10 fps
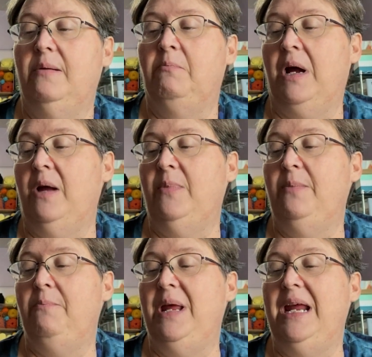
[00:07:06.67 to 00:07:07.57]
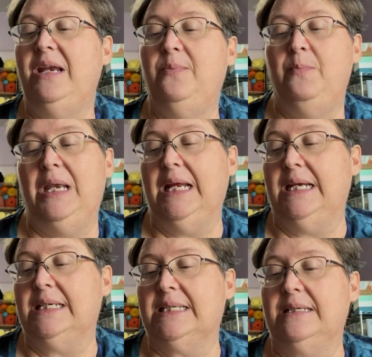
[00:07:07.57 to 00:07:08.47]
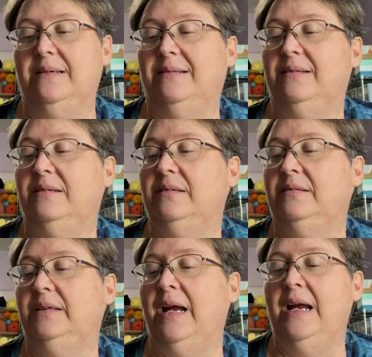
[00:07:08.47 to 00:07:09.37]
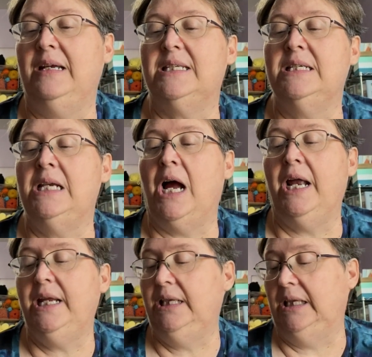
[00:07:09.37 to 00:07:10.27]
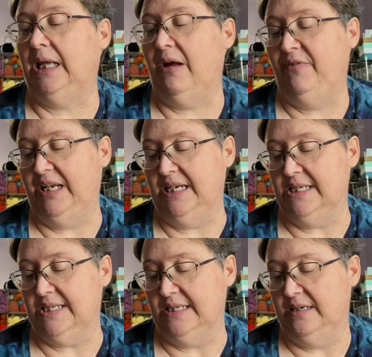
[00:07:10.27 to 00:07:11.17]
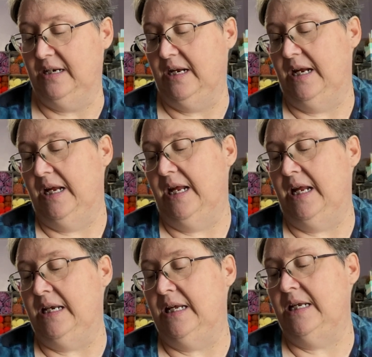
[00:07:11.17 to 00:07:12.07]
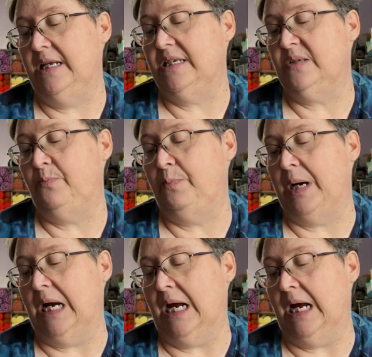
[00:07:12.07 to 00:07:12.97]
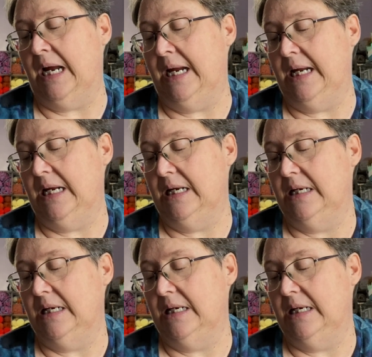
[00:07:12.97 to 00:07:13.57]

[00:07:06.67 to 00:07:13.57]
Mama Made Minis. Okay, it's Knotted Loveys, and it is by